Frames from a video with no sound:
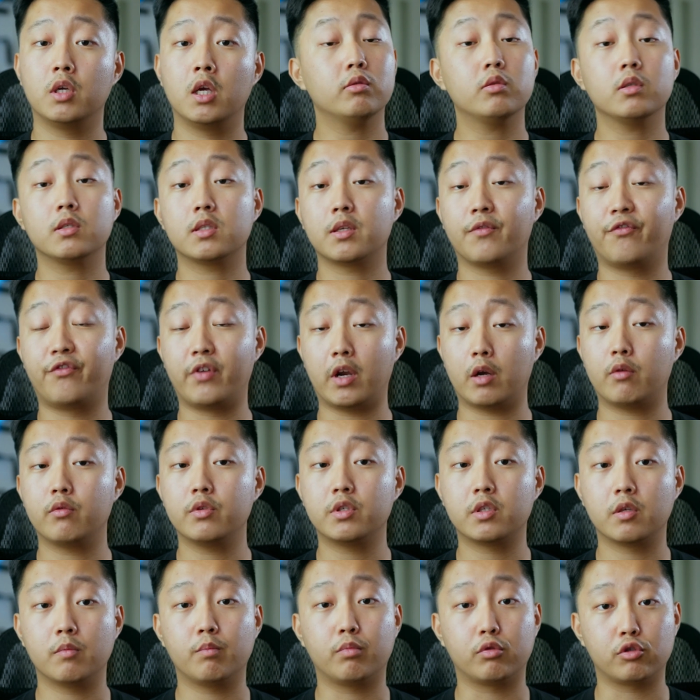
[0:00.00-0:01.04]
This was a very
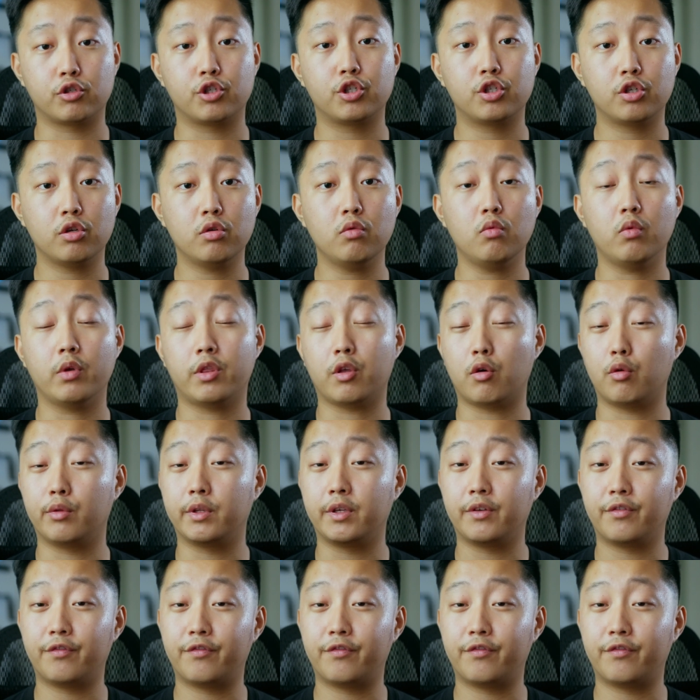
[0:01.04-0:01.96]
simple shoot with only